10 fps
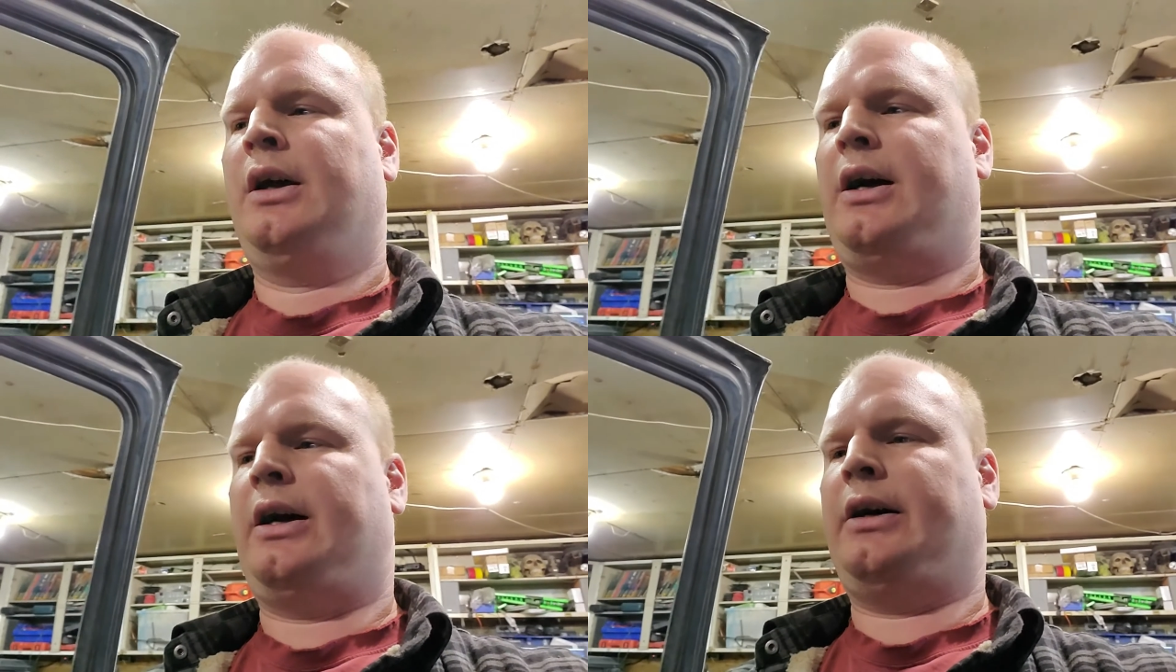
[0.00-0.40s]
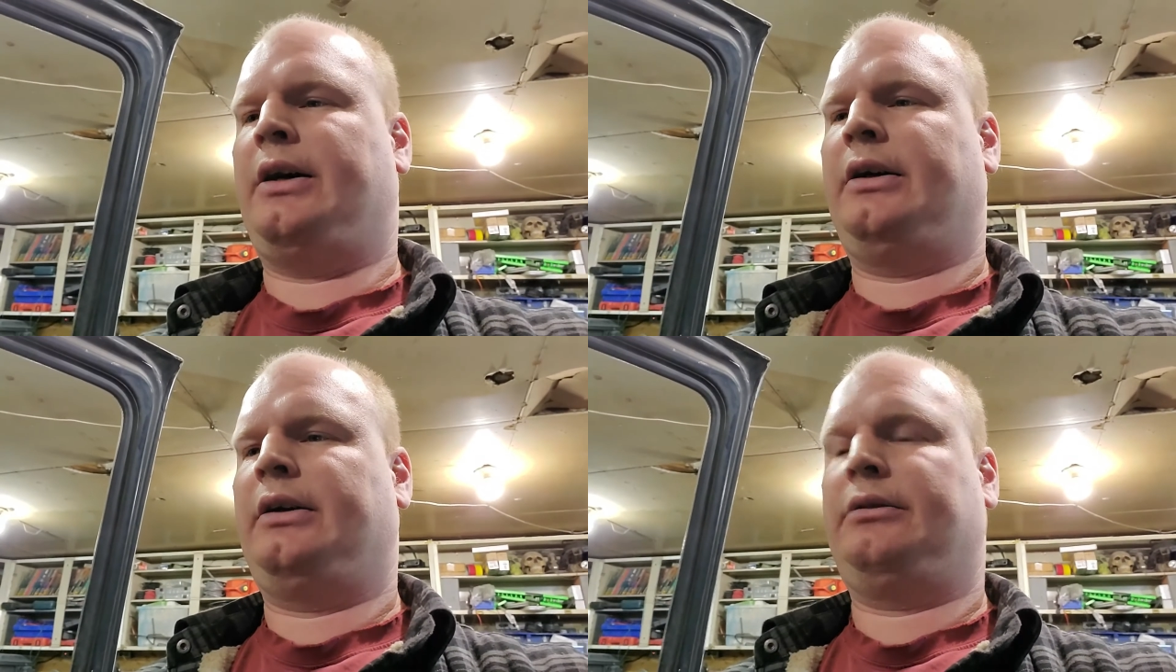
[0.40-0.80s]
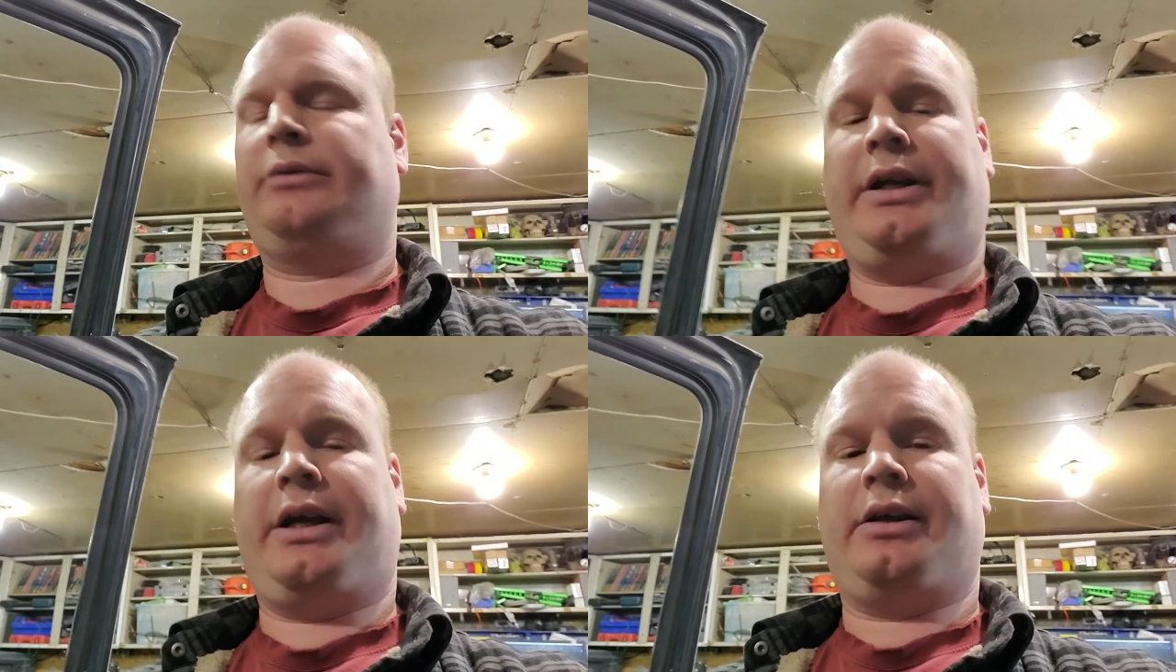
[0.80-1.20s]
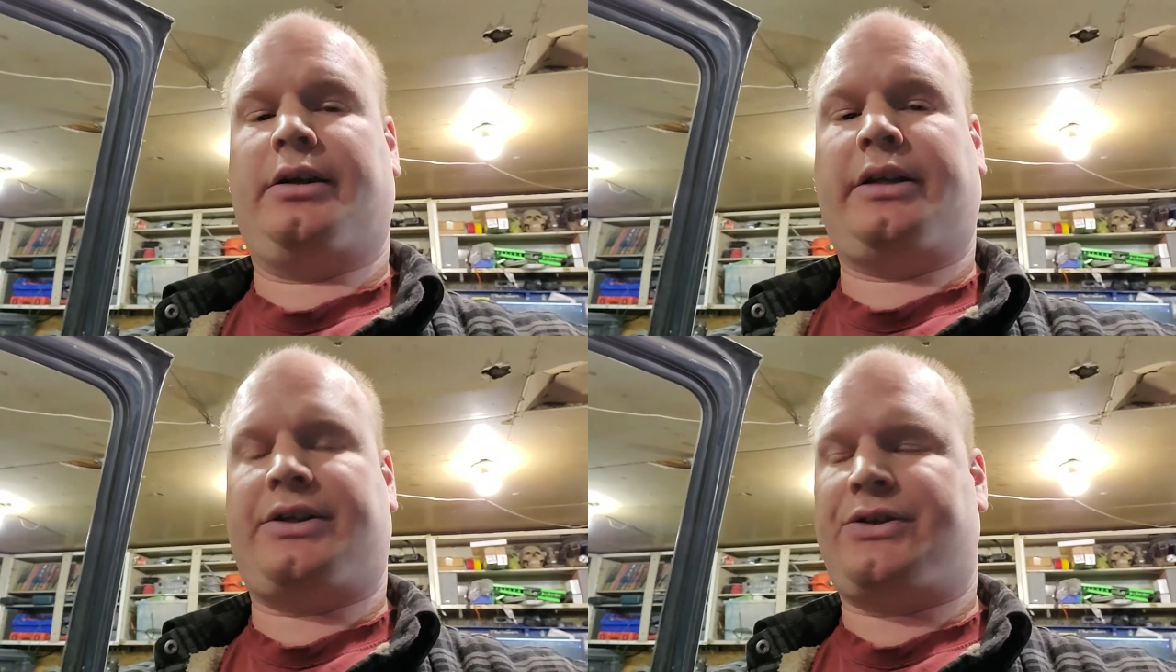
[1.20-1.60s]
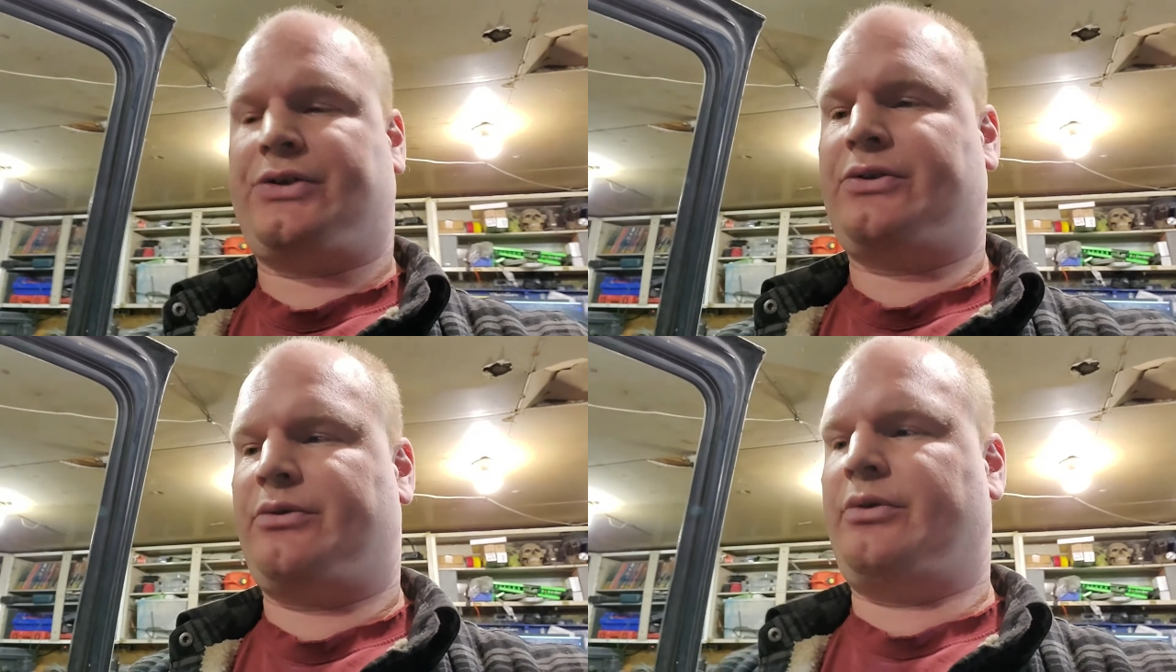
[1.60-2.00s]
But yeah,
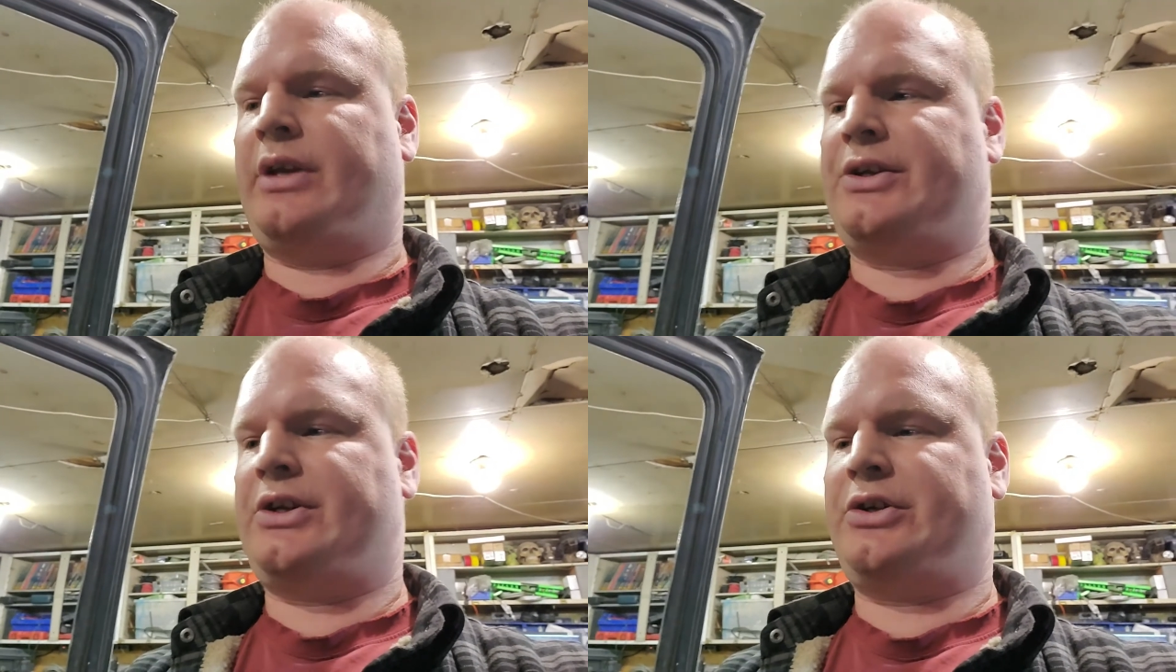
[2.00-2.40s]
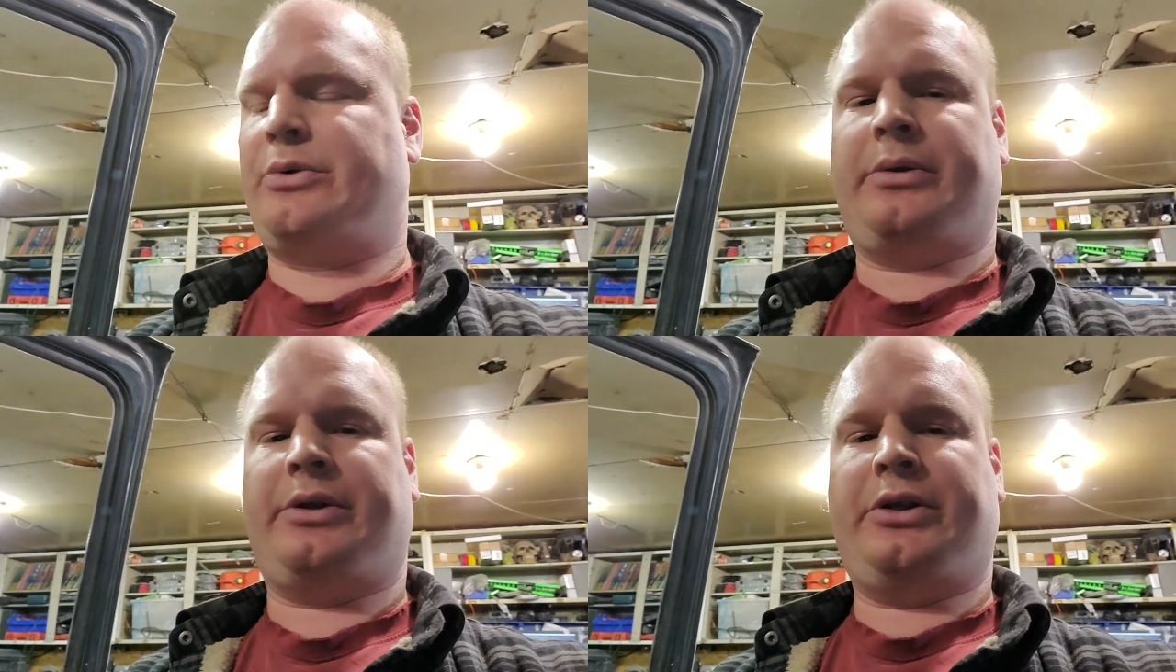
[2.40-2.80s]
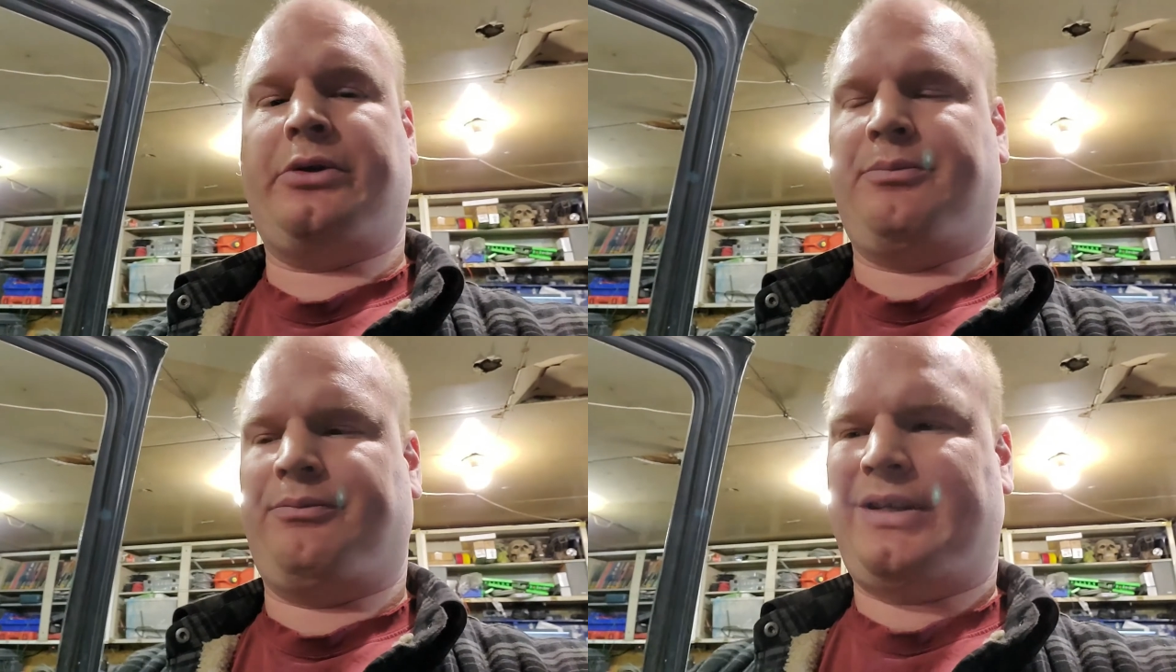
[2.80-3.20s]
that's essentially what I'm going to do.